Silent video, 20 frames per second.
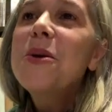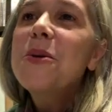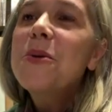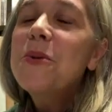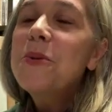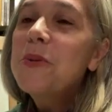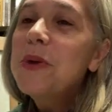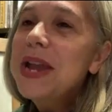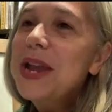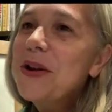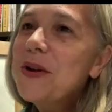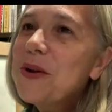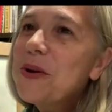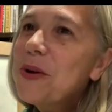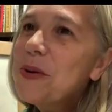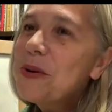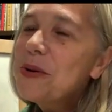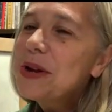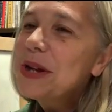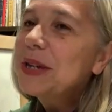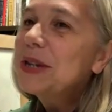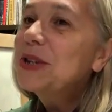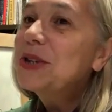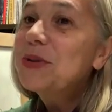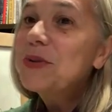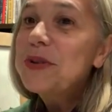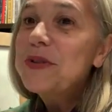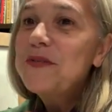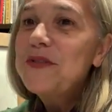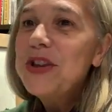we are going to
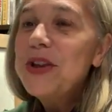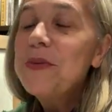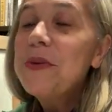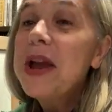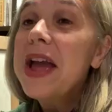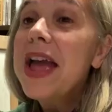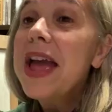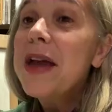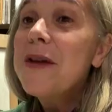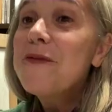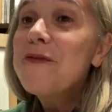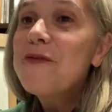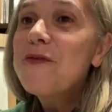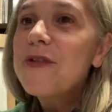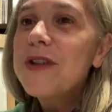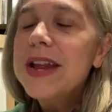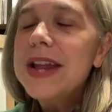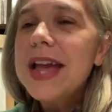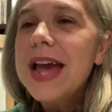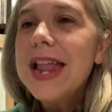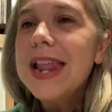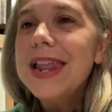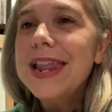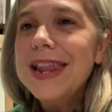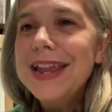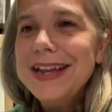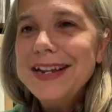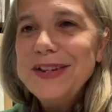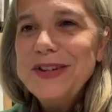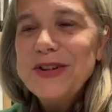review every
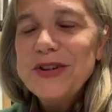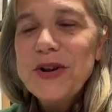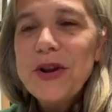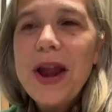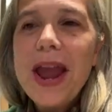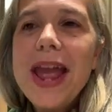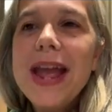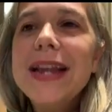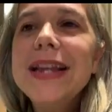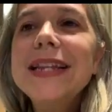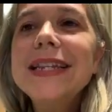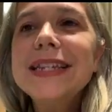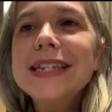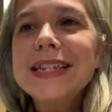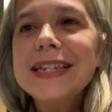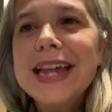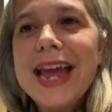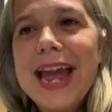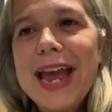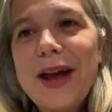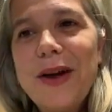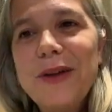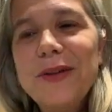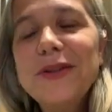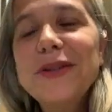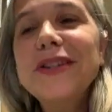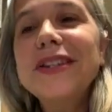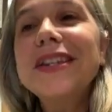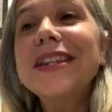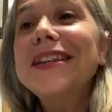letter and its
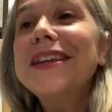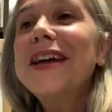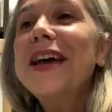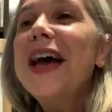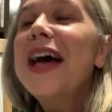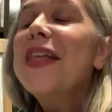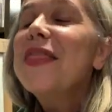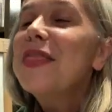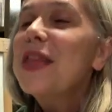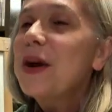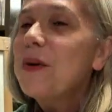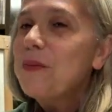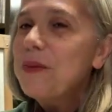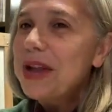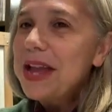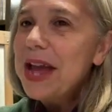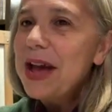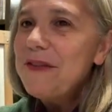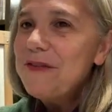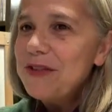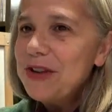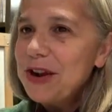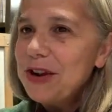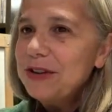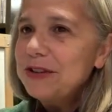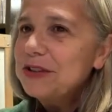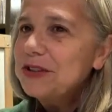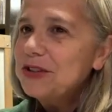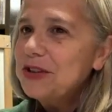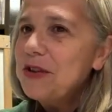sounds that we have
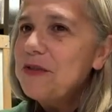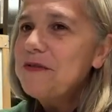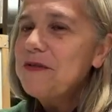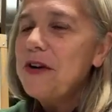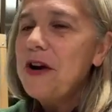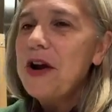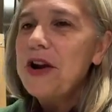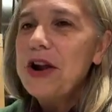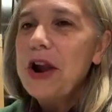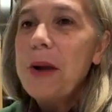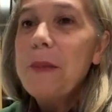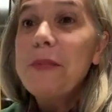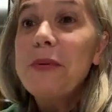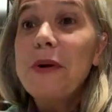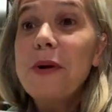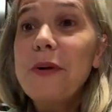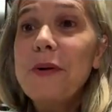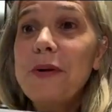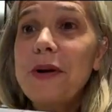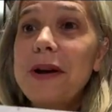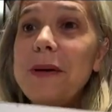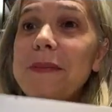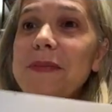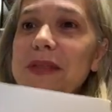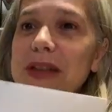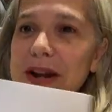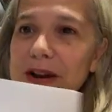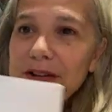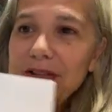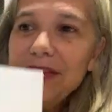learned so far in our program.
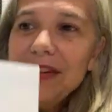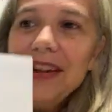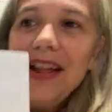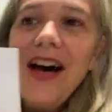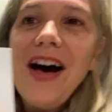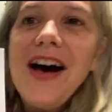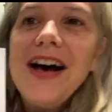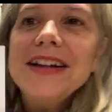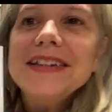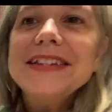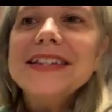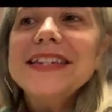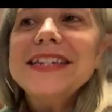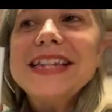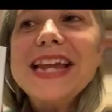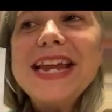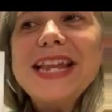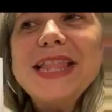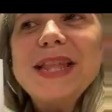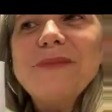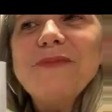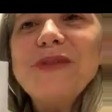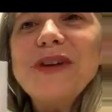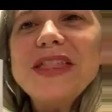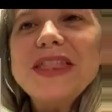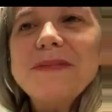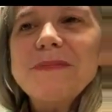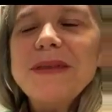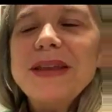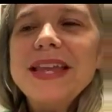There's a lot. Say them
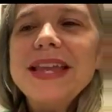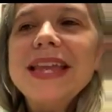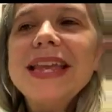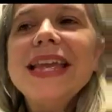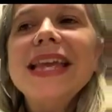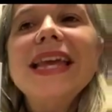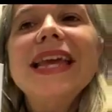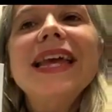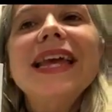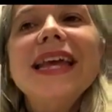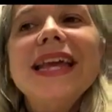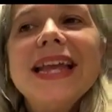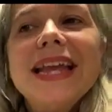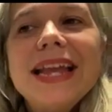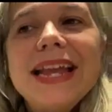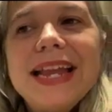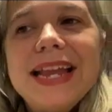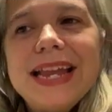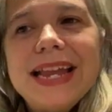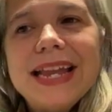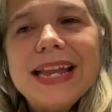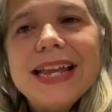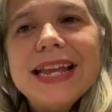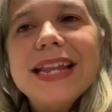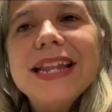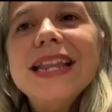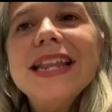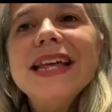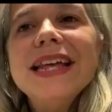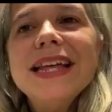with me.
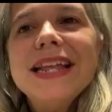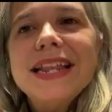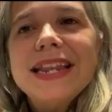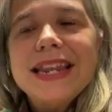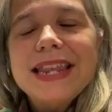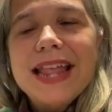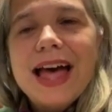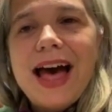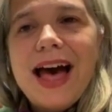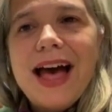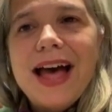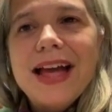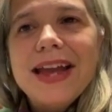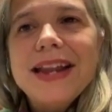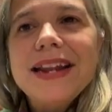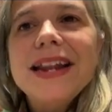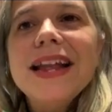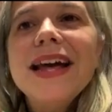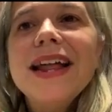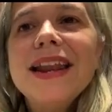N, nine,